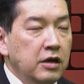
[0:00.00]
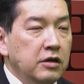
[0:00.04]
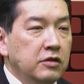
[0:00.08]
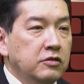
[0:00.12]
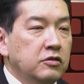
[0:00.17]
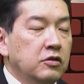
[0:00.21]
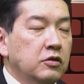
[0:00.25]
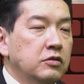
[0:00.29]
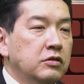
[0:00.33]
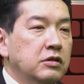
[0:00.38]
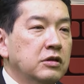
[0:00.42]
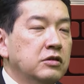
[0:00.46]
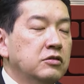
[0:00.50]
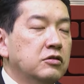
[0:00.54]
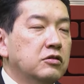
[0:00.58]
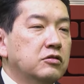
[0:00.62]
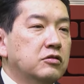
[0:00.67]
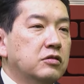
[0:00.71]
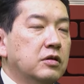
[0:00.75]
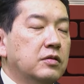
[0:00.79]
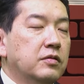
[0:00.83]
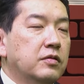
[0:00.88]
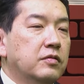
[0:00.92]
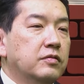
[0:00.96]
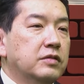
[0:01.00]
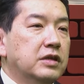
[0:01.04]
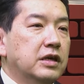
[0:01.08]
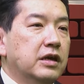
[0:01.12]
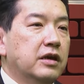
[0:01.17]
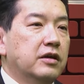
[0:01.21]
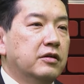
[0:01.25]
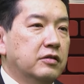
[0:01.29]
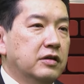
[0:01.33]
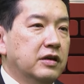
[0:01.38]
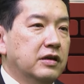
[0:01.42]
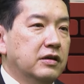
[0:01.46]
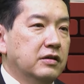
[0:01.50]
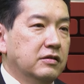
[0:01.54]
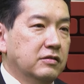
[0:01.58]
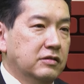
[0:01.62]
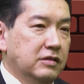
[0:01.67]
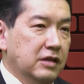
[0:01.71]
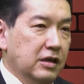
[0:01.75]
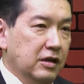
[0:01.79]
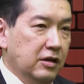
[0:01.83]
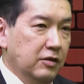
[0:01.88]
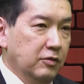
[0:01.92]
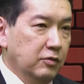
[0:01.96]
So these are some of the areas
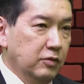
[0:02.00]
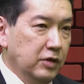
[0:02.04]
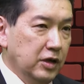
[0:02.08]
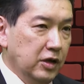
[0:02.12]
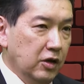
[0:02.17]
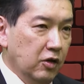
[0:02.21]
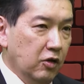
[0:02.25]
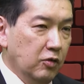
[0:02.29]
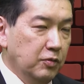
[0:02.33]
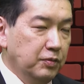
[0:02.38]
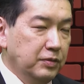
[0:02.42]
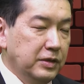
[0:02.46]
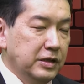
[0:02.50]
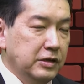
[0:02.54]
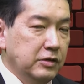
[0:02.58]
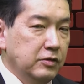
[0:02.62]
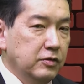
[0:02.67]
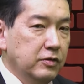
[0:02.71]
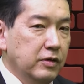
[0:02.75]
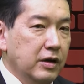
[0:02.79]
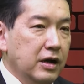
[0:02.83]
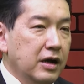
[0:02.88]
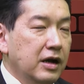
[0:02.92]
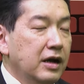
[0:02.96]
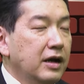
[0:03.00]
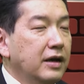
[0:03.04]
that we hope to